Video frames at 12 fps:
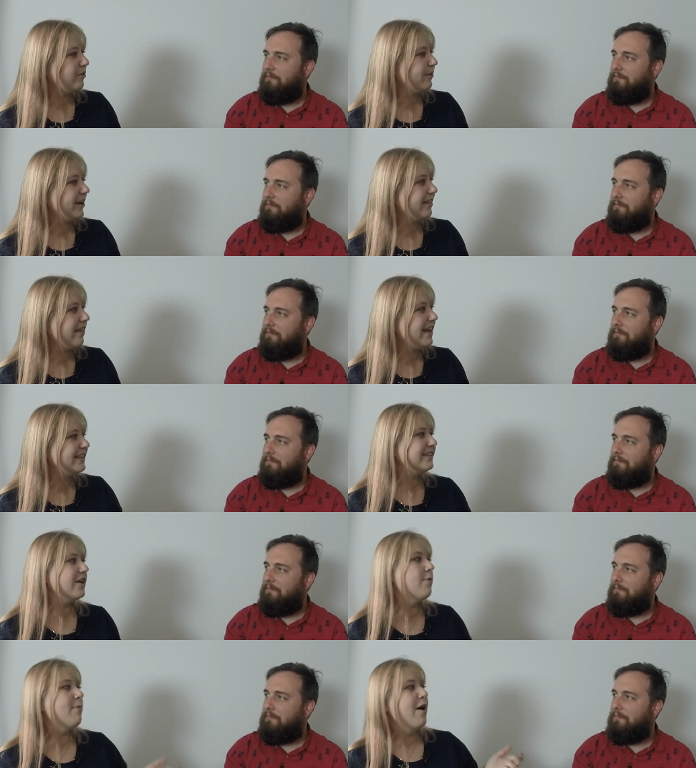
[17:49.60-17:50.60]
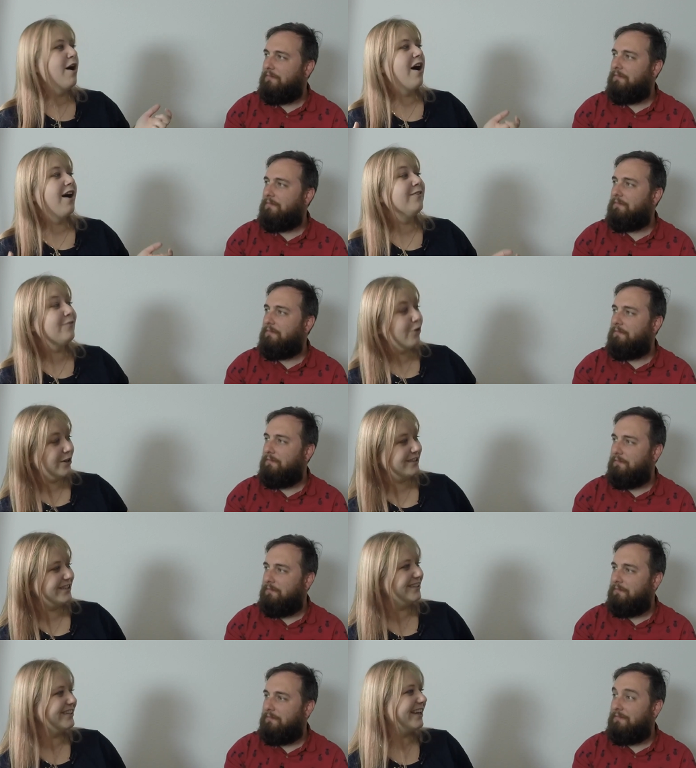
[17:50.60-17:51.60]
Speaker 1: Everybody liked him.
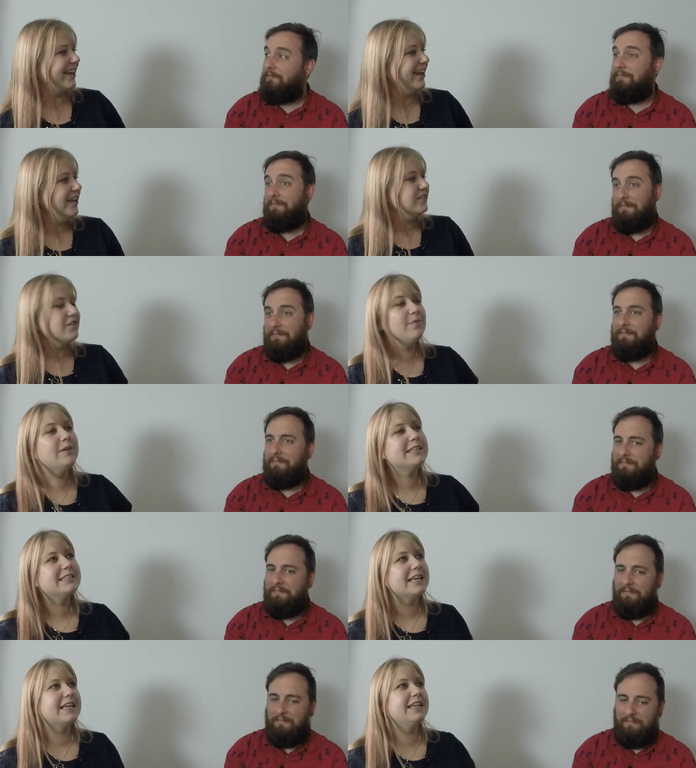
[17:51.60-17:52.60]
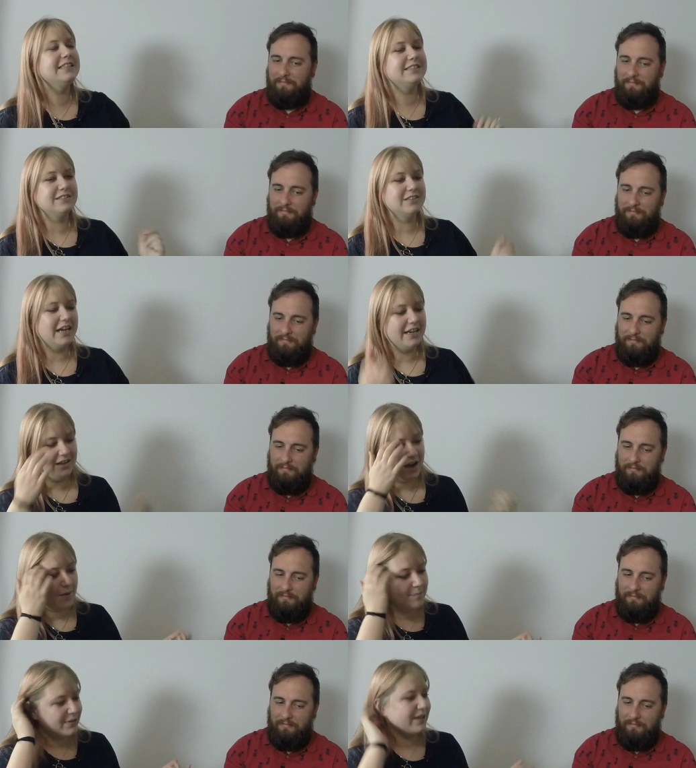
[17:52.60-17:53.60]
Unfortunately, so that means like he still had
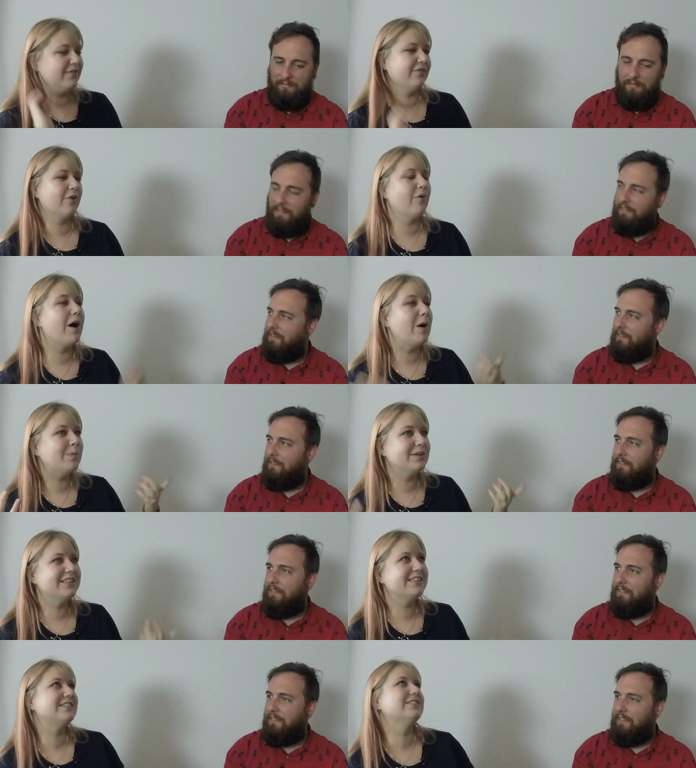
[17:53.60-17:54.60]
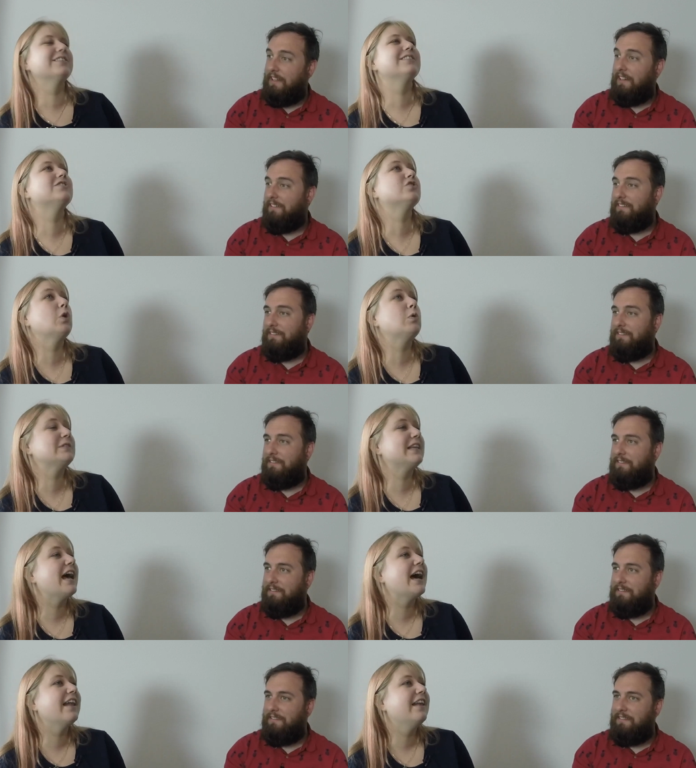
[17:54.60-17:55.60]
company for a while, but it still yeah. was so
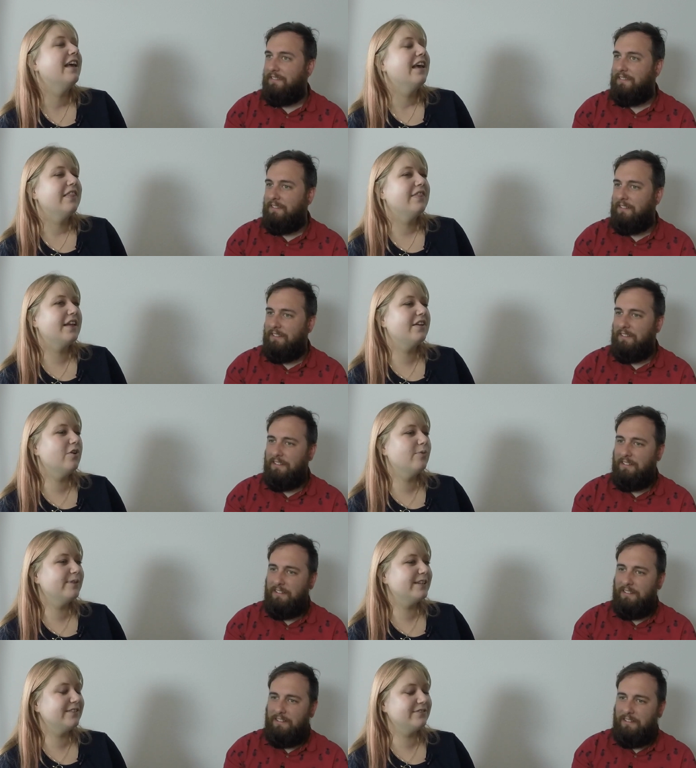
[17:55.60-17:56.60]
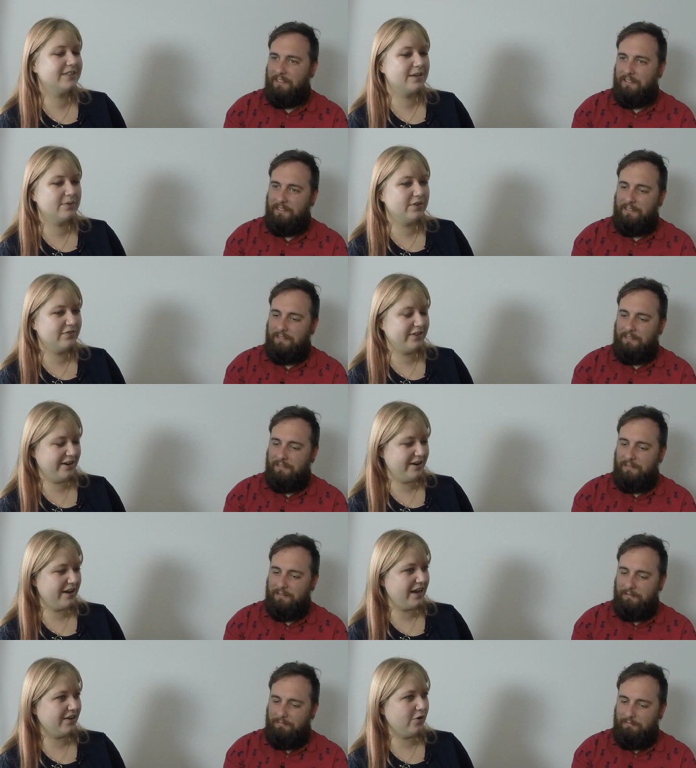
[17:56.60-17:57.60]
sad that nobody was able to
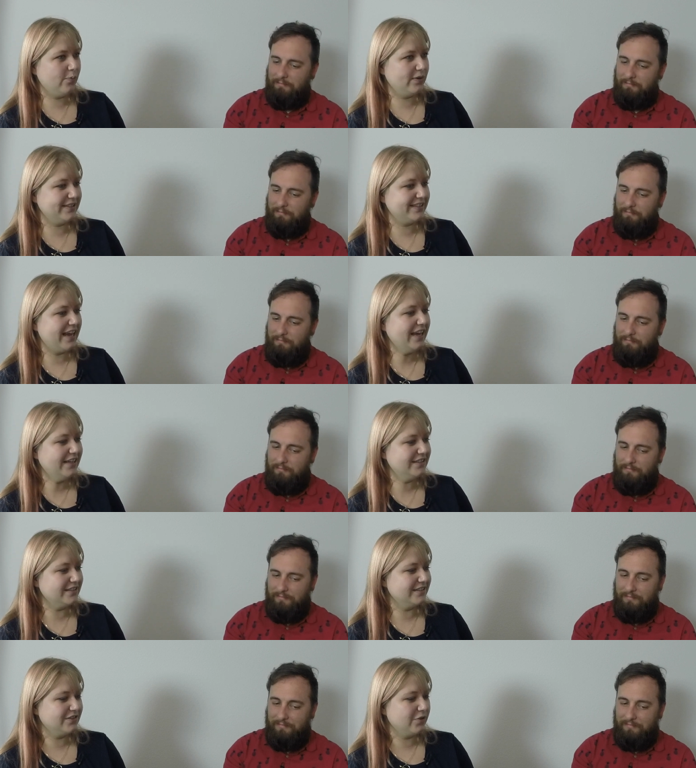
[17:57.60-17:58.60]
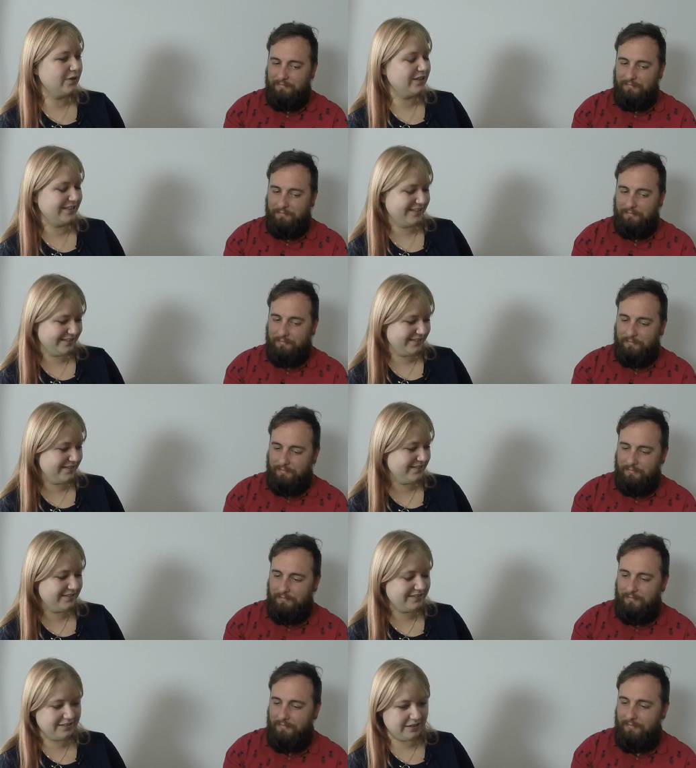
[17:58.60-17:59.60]
figure out how to open his cage, and so he just,
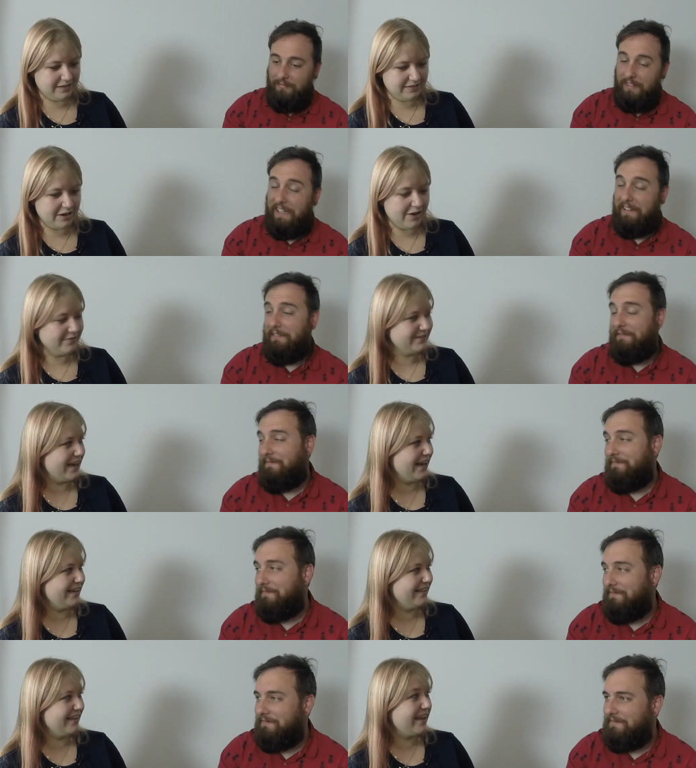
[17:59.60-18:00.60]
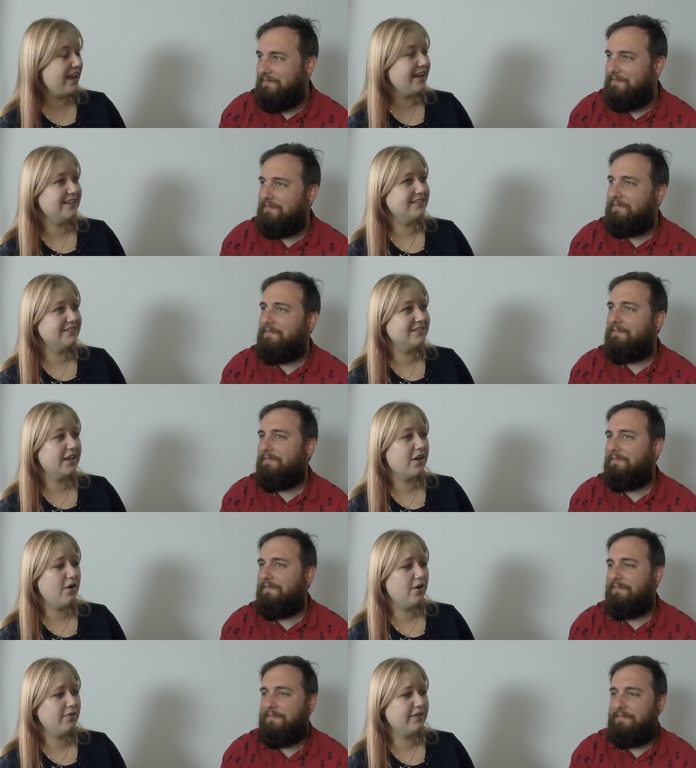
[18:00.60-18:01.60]
you yeah. know, died in the cage. It's
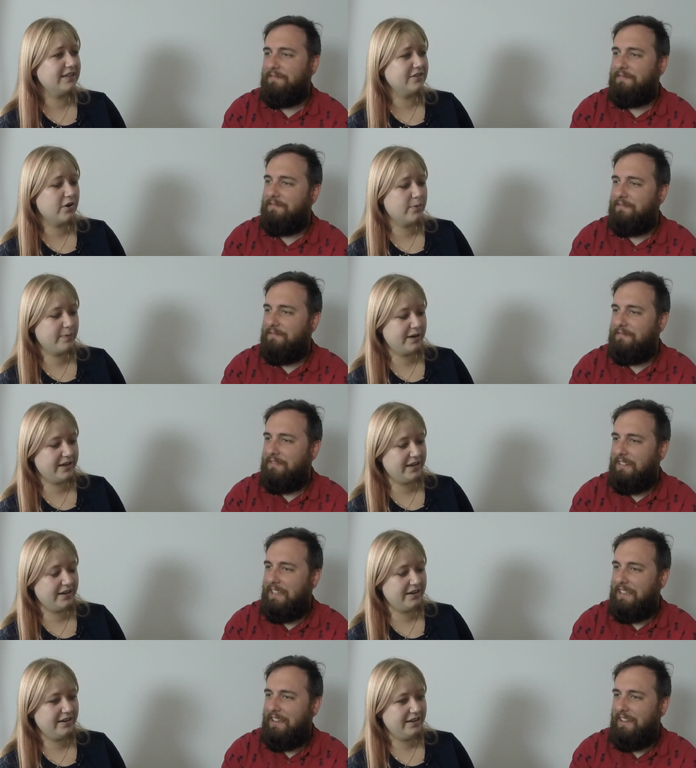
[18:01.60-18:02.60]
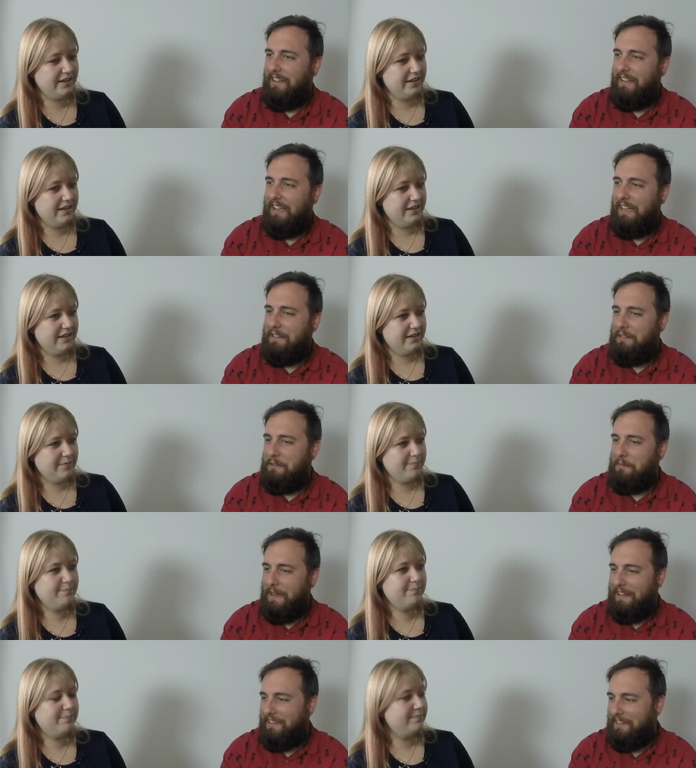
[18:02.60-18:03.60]
like, oh, that's heartbreaking.
Speaker 2: And it's
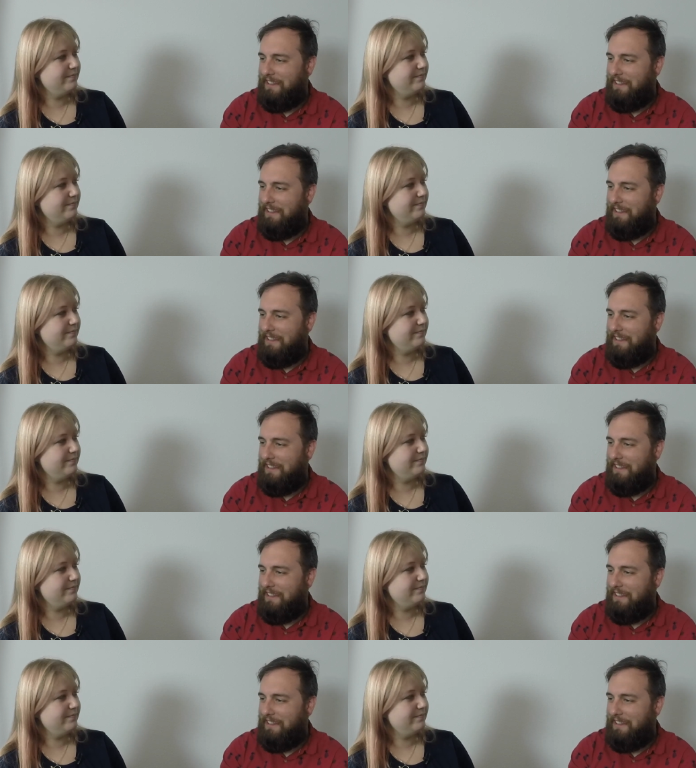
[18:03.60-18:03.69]
too bad